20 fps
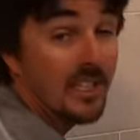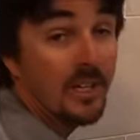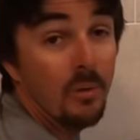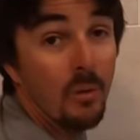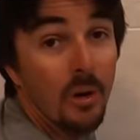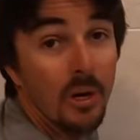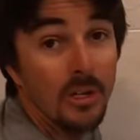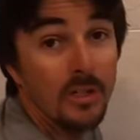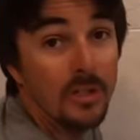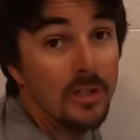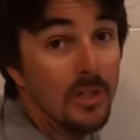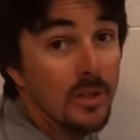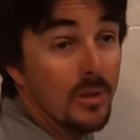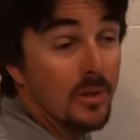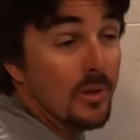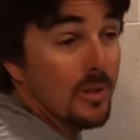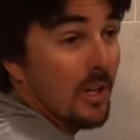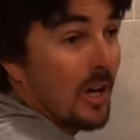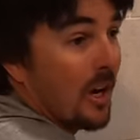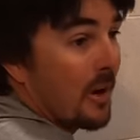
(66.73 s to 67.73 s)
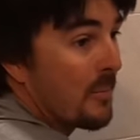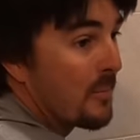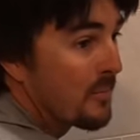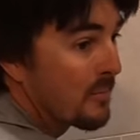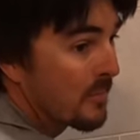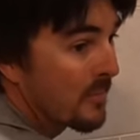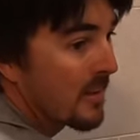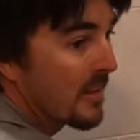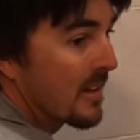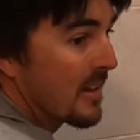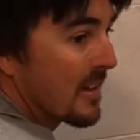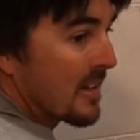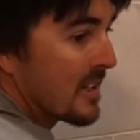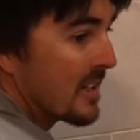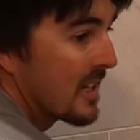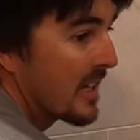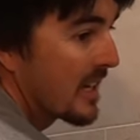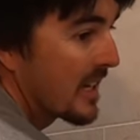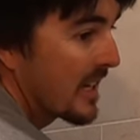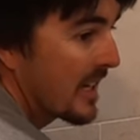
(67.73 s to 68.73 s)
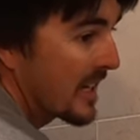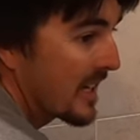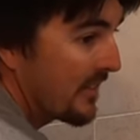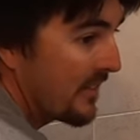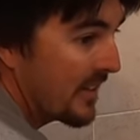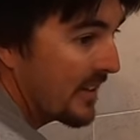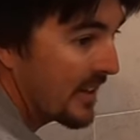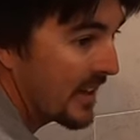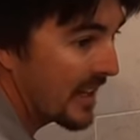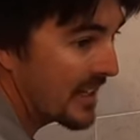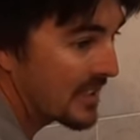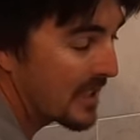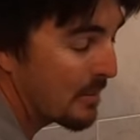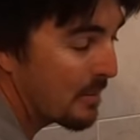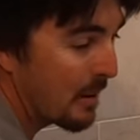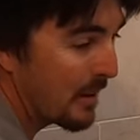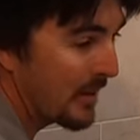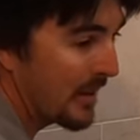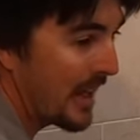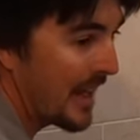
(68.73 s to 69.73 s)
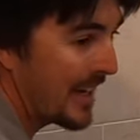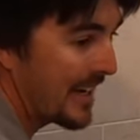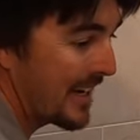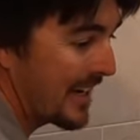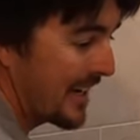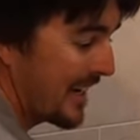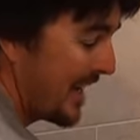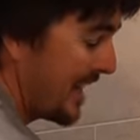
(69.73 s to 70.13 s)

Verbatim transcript: in the works too, so gonna give you a little heads up on that and